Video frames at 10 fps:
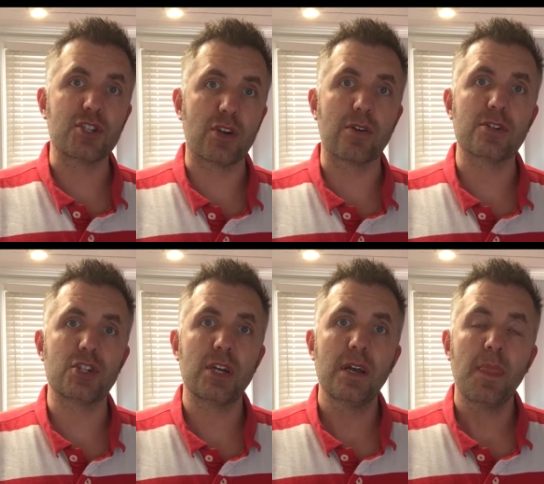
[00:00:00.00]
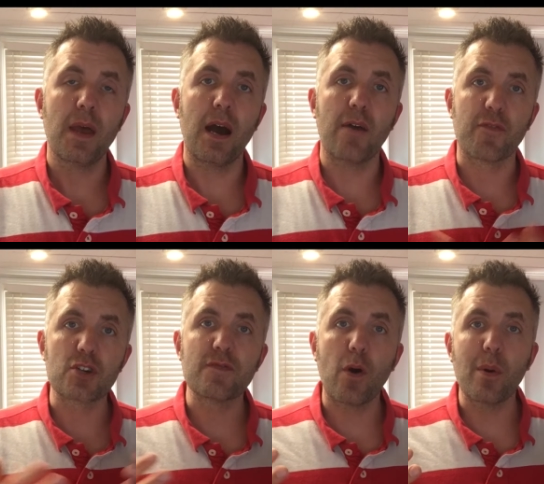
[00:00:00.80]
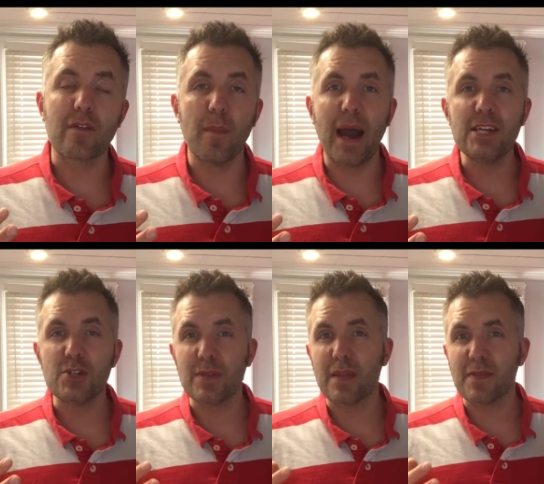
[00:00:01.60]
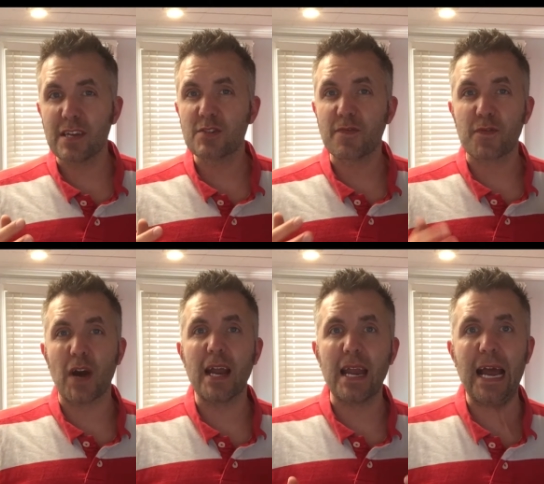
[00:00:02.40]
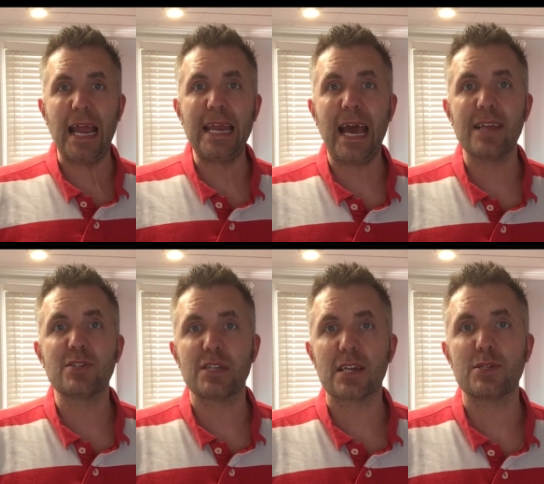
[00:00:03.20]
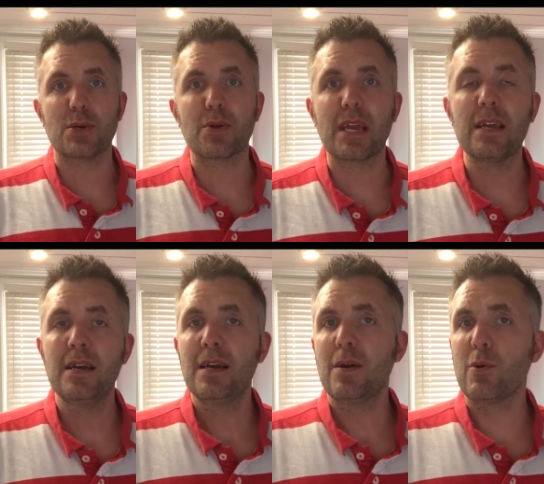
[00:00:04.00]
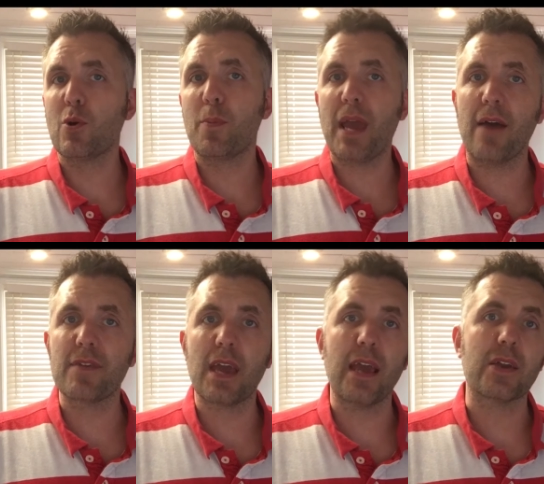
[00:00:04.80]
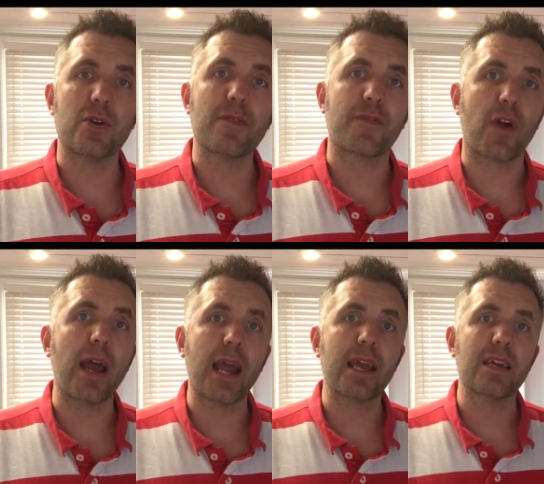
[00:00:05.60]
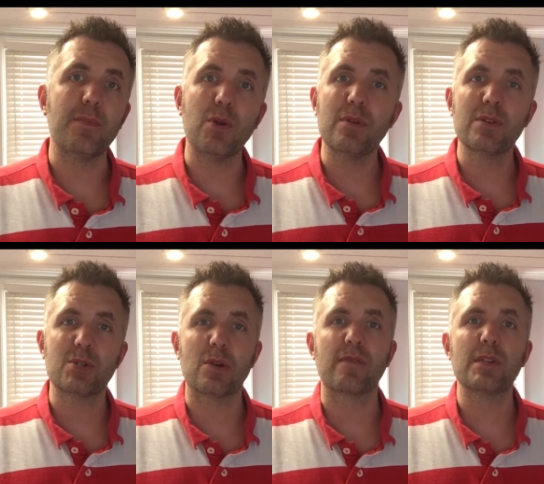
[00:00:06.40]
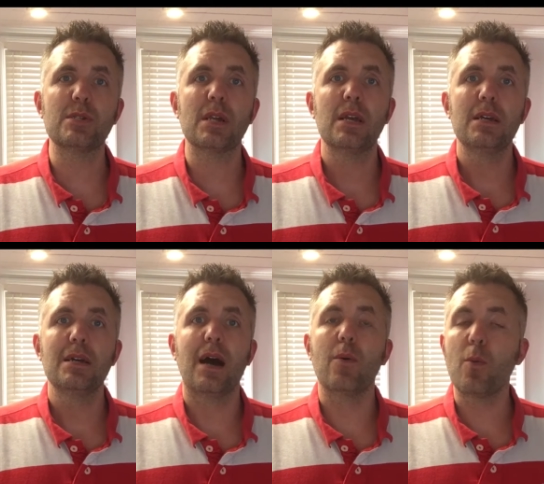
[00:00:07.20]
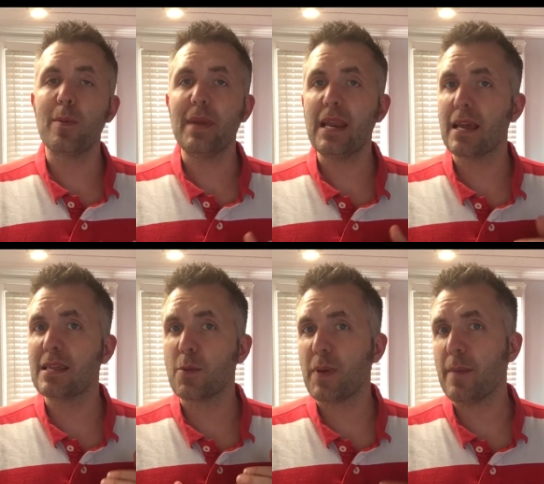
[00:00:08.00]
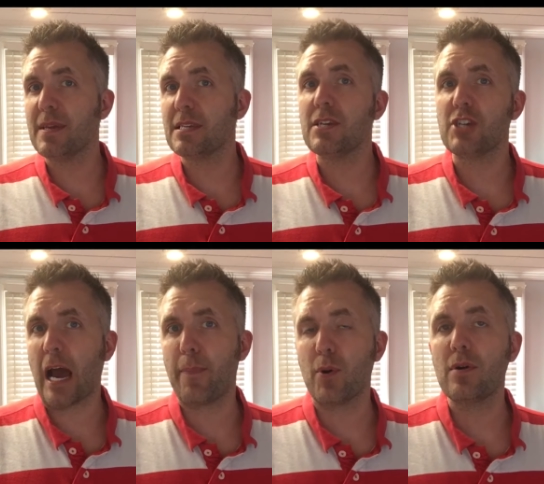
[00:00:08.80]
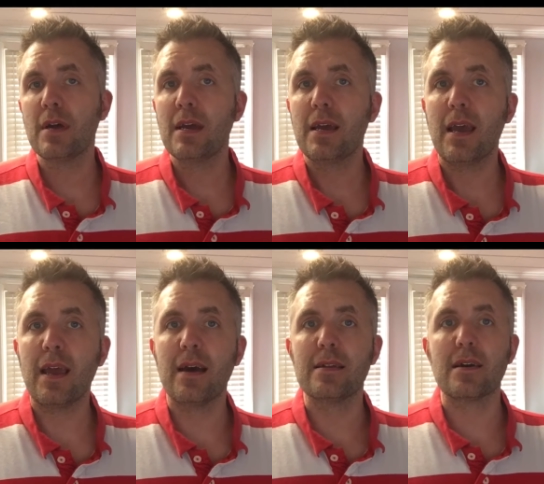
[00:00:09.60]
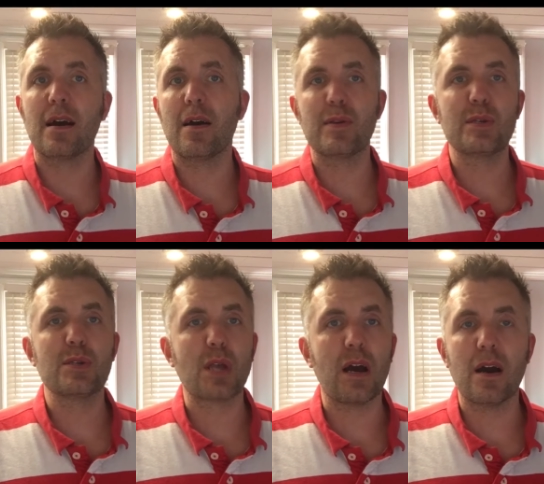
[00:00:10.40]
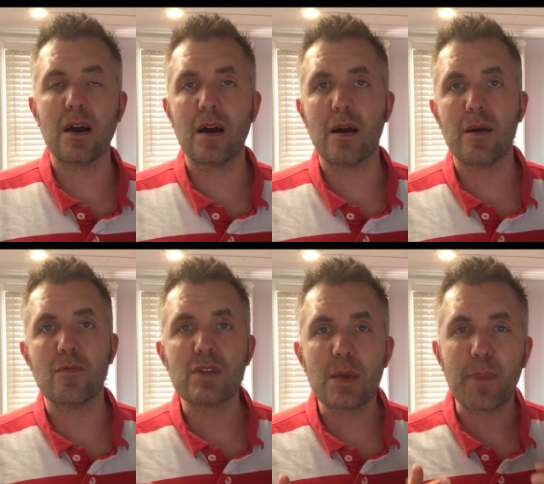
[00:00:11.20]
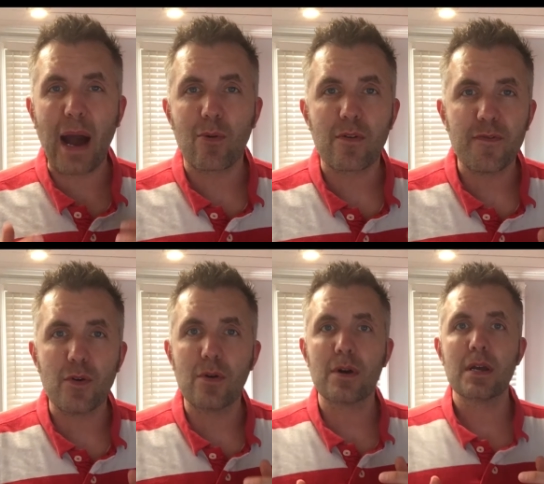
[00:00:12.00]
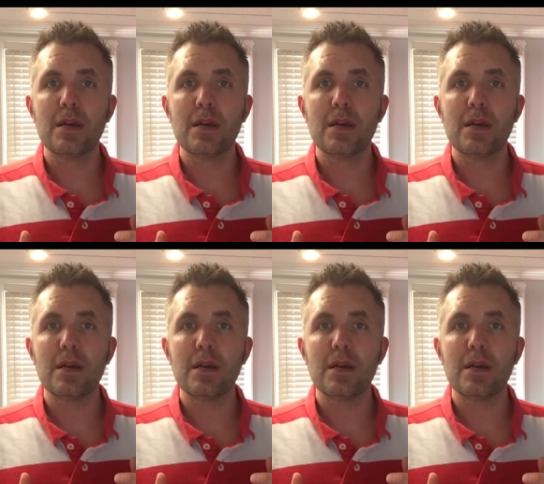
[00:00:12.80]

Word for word: Church. Uh, first of all, I want to remind you that this Friday night at 6.30, we will be having a Good Friday communion service. Uh, we'll be meeting in the PBC Chapel, and uh, this is a, a really powerful